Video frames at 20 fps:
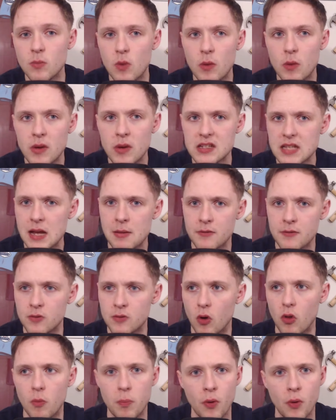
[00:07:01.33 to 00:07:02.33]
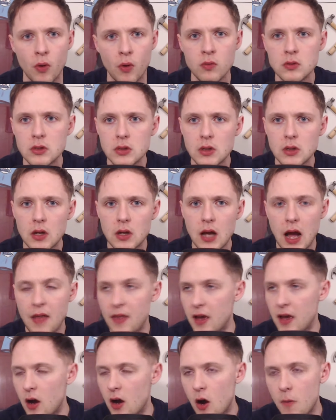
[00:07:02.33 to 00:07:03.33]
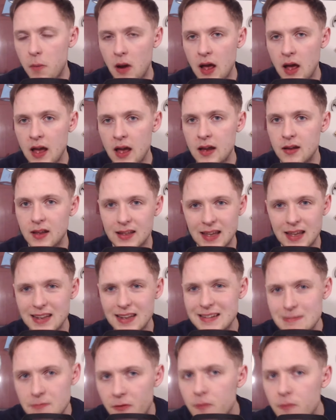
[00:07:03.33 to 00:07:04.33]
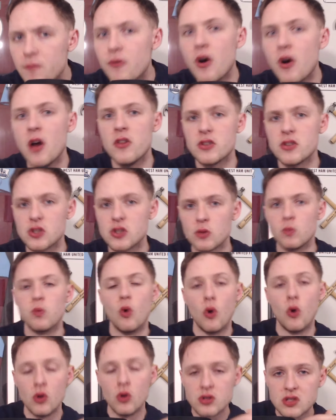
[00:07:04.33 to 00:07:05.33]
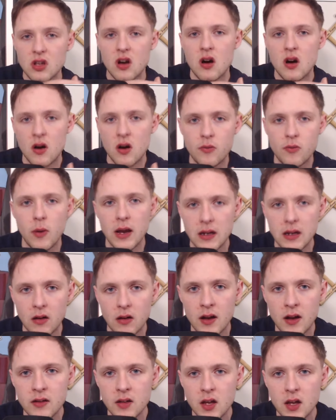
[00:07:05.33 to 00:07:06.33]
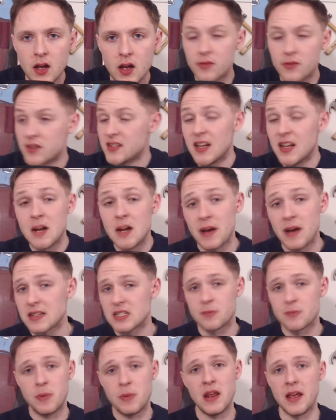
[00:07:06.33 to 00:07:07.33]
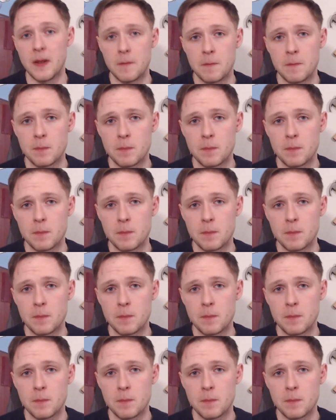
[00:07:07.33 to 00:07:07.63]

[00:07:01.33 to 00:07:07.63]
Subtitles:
where West Ham have got the ball and they are playing again further towards the halfway line, the centre-back split.